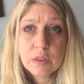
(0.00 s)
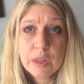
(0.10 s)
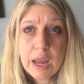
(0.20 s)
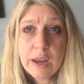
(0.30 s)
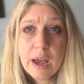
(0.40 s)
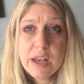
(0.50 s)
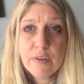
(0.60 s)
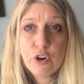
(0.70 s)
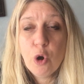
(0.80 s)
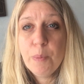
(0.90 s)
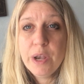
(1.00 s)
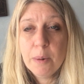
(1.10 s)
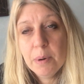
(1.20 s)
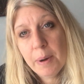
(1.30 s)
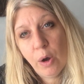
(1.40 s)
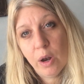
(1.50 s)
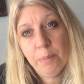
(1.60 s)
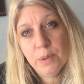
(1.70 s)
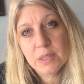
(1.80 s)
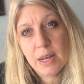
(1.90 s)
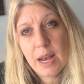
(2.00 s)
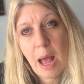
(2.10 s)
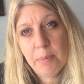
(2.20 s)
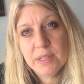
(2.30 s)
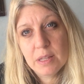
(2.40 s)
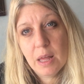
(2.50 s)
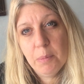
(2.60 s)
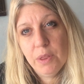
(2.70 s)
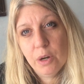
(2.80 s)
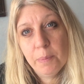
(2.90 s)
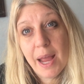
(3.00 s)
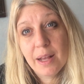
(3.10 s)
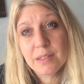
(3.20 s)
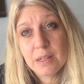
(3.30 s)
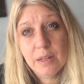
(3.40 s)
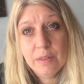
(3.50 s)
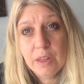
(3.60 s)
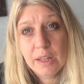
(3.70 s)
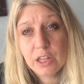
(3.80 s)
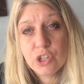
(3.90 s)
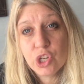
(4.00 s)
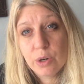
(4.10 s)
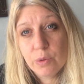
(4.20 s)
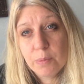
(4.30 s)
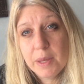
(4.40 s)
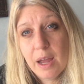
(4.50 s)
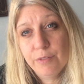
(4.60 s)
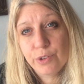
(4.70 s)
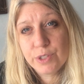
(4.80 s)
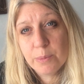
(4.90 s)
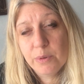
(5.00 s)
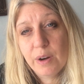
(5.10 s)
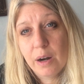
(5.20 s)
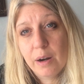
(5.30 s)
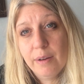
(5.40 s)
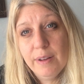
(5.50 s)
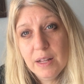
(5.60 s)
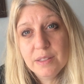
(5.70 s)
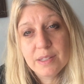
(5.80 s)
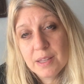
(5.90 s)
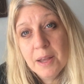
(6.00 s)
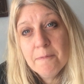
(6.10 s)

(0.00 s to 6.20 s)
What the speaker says: they had never opened up about abuse that had happened to them in their past, and that they shared with me after some of our events,